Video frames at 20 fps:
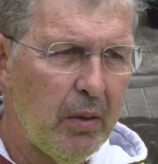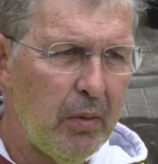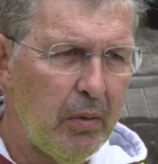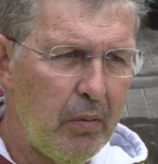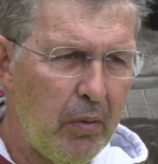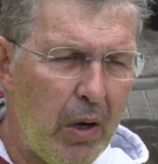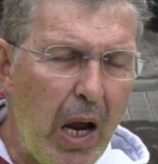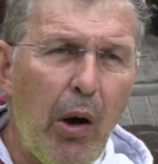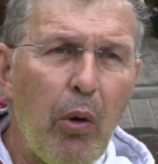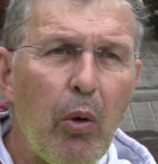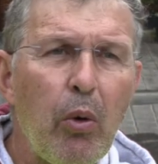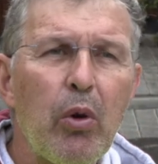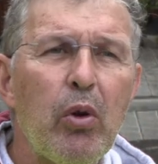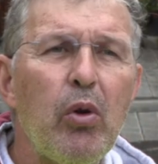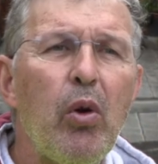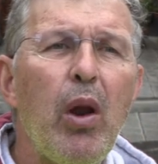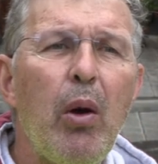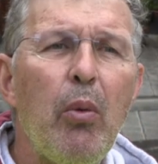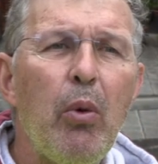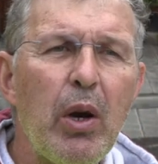narrow
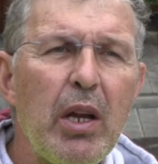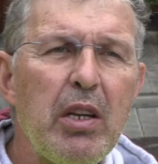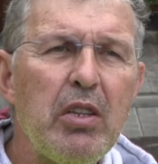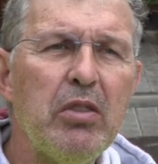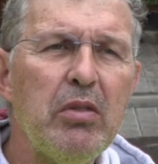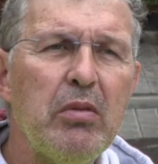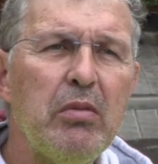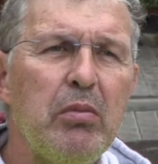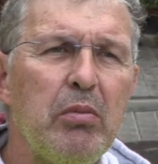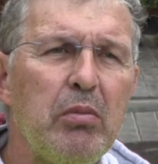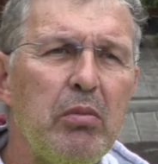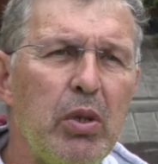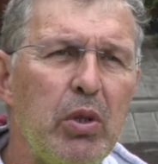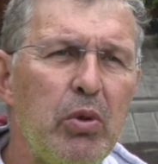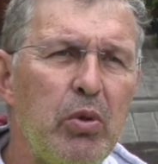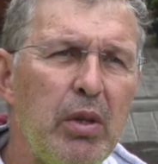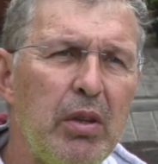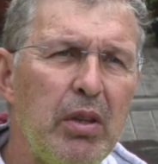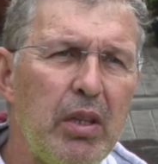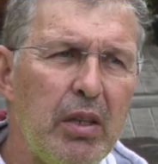collaboration
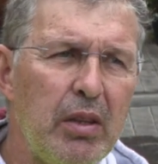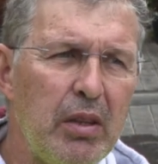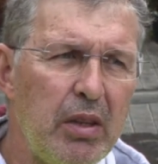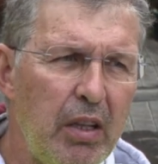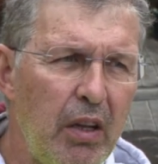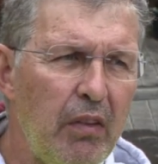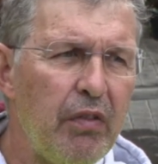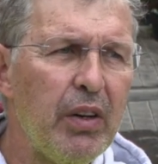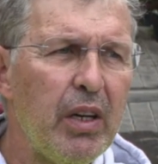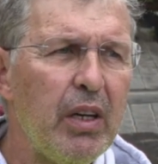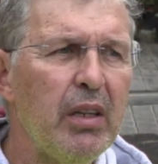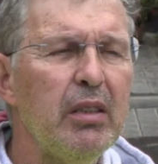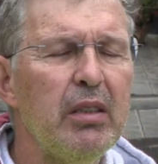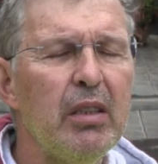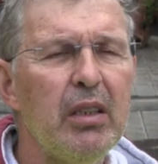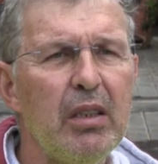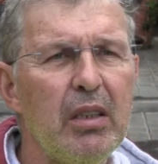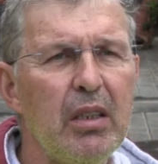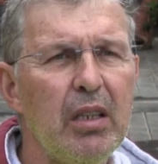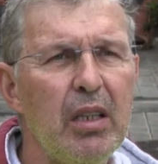between the different,
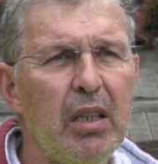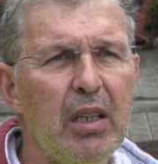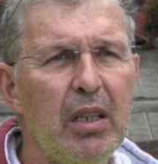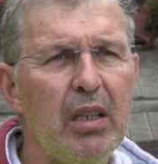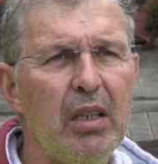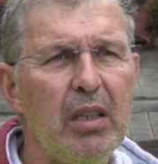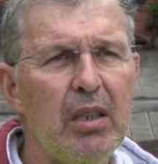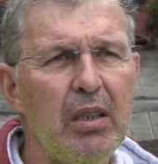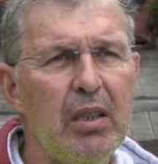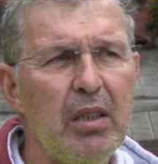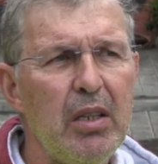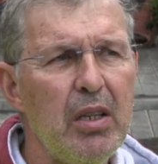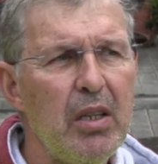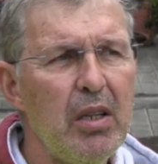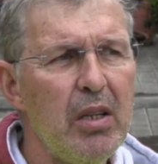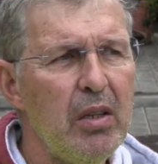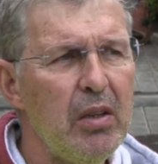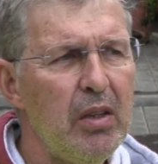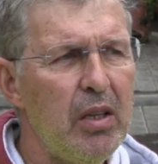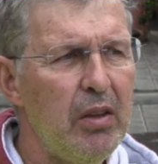uh,
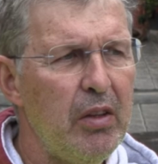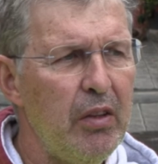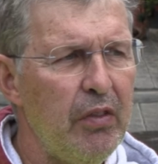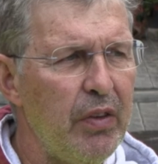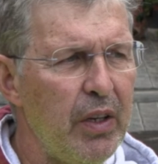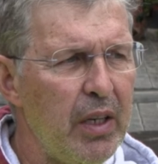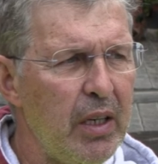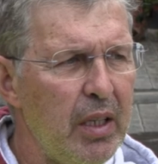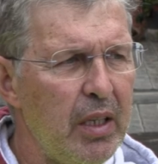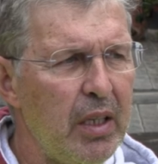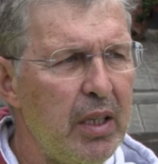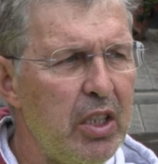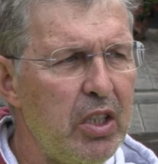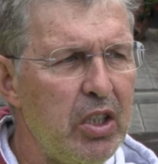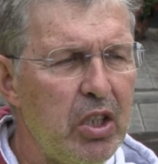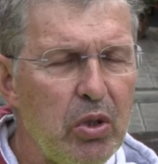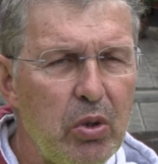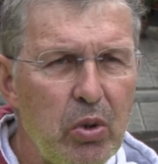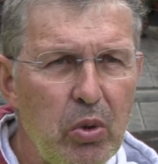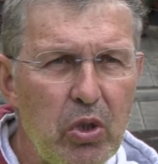the different
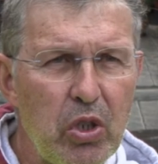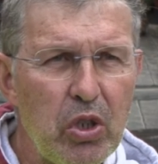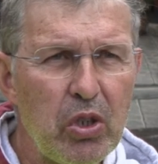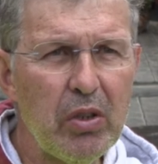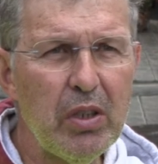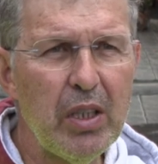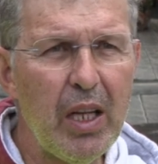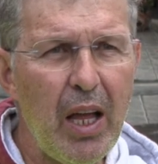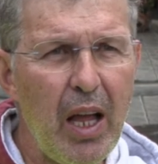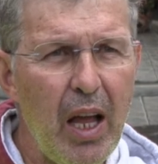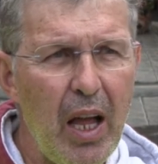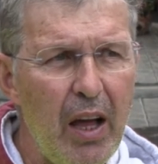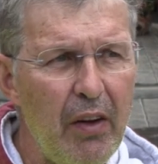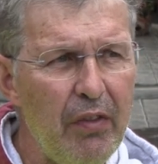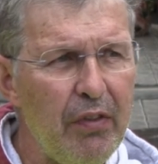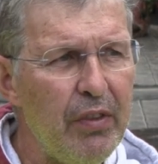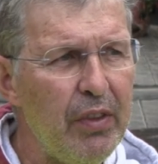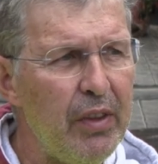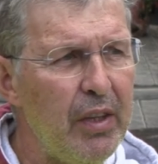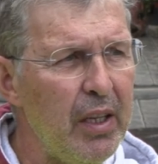institutions that have
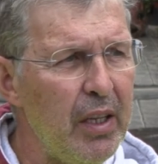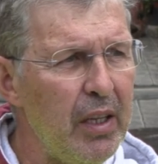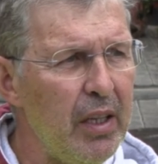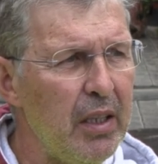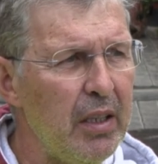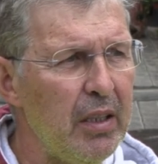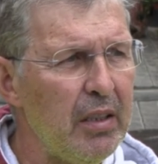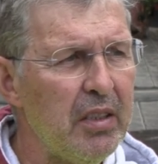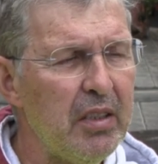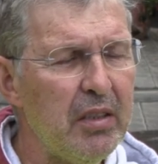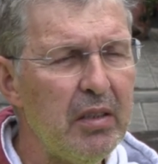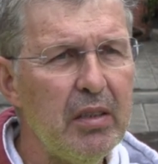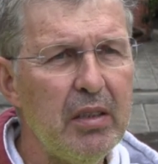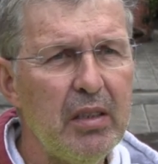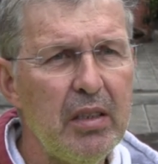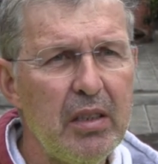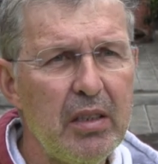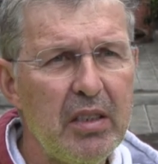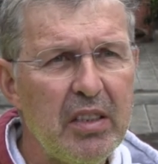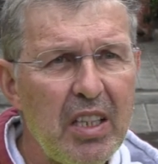the
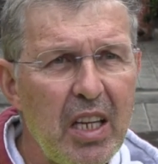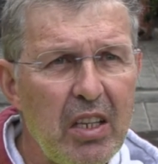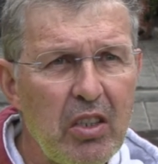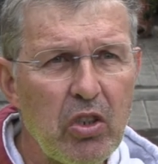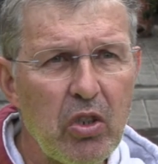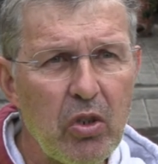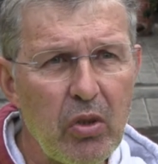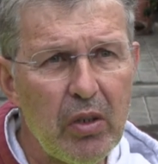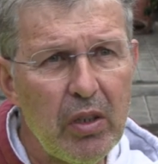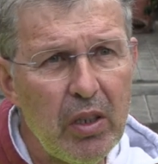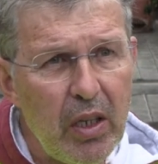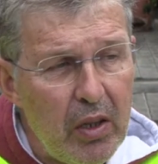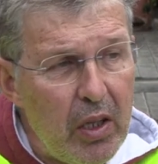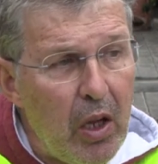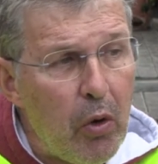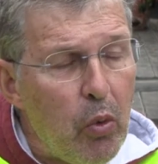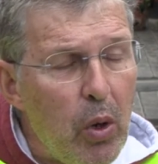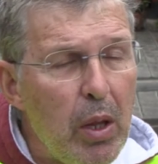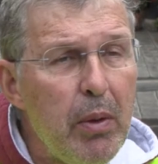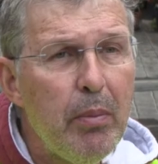sensor, the, the
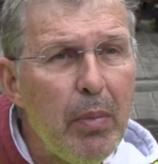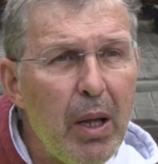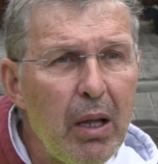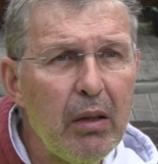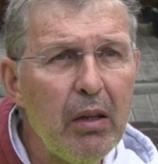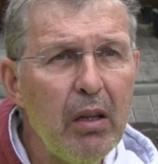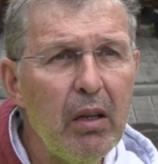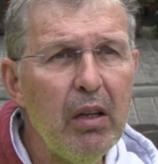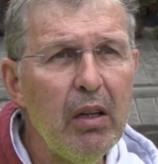equipment